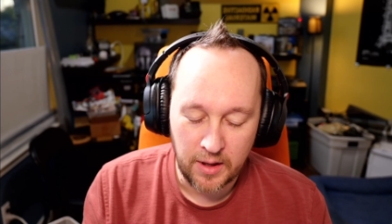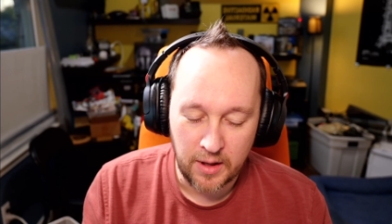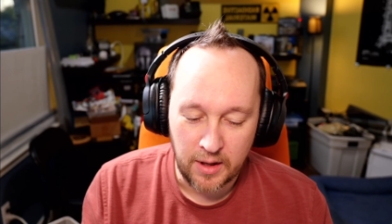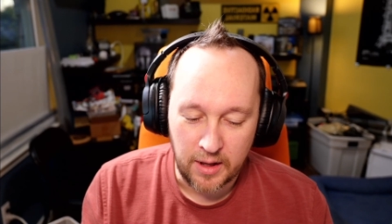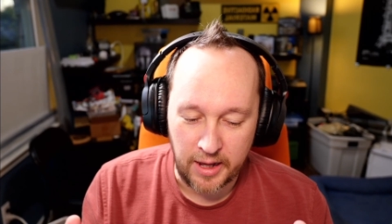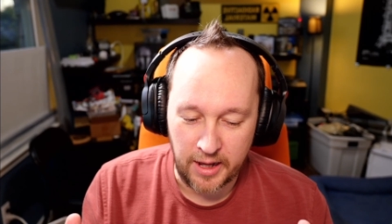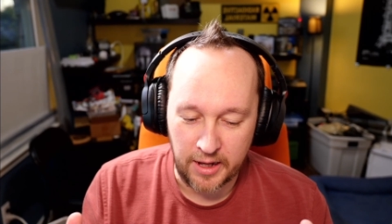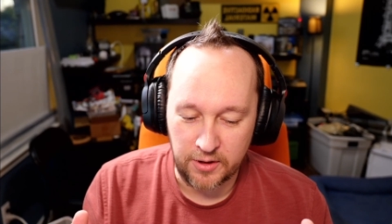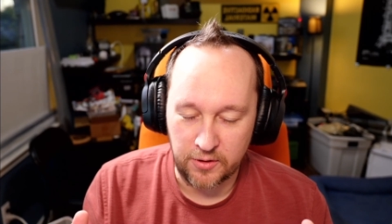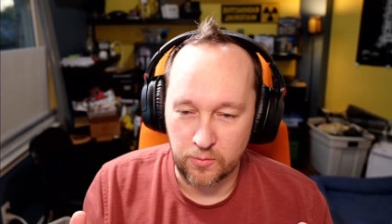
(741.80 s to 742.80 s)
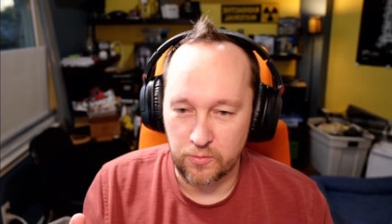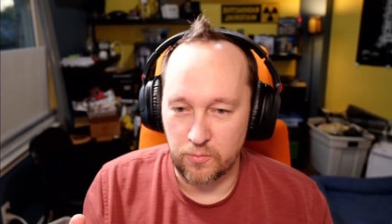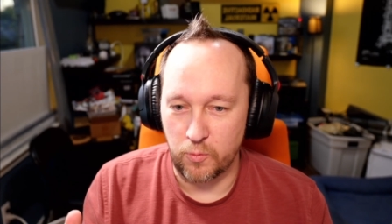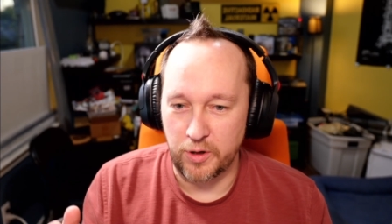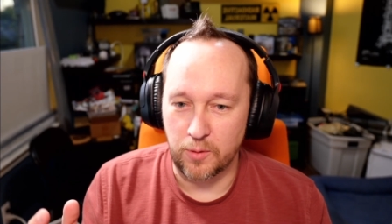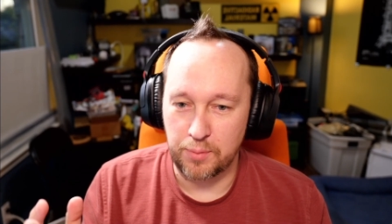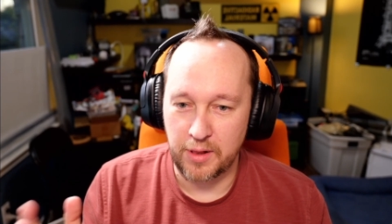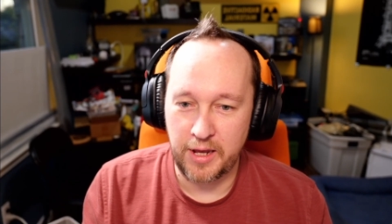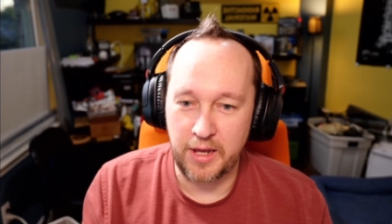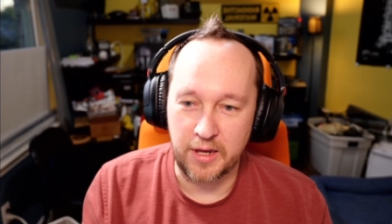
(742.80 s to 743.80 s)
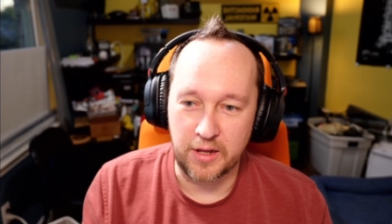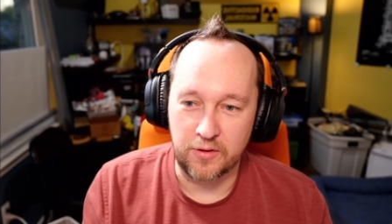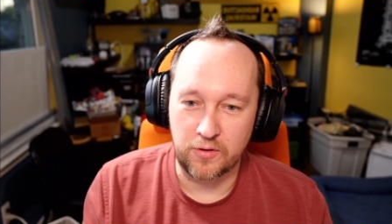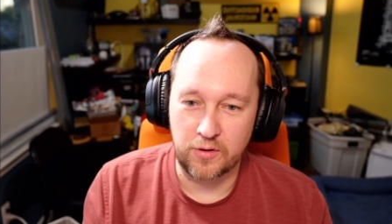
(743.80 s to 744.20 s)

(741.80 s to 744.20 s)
and when you're playing it